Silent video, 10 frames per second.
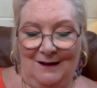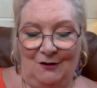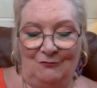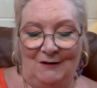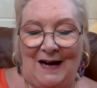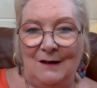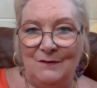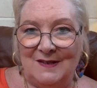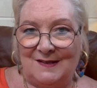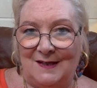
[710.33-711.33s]

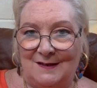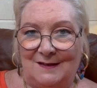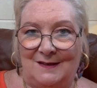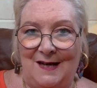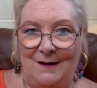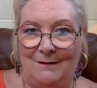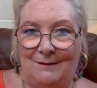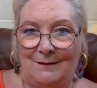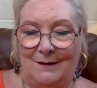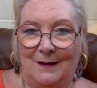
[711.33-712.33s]
around the 16th,
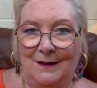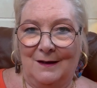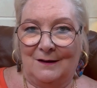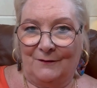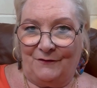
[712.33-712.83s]
the